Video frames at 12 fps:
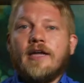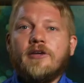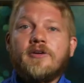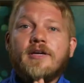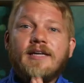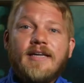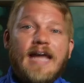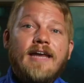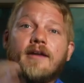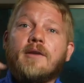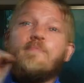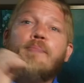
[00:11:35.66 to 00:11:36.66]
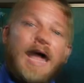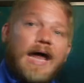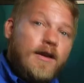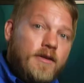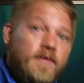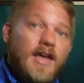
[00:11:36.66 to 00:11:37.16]
Now, you can gain a
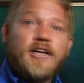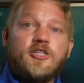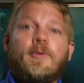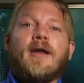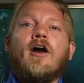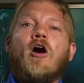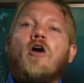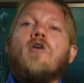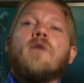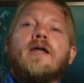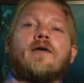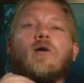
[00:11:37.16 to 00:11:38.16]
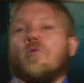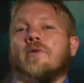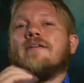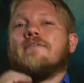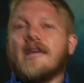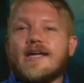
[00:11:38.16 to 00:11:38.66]
competitive edge by already
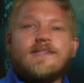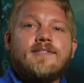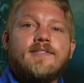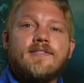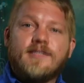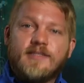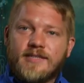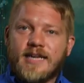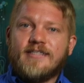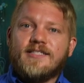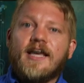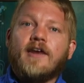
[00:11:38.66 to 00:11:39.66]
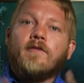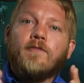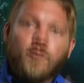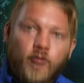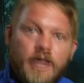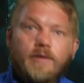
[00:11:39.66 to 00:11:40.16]
holding licenses in states that are
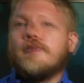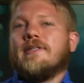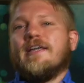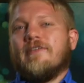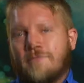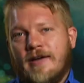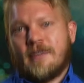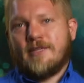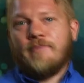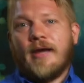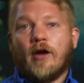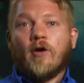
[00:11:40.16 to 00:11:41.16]
frequently affected by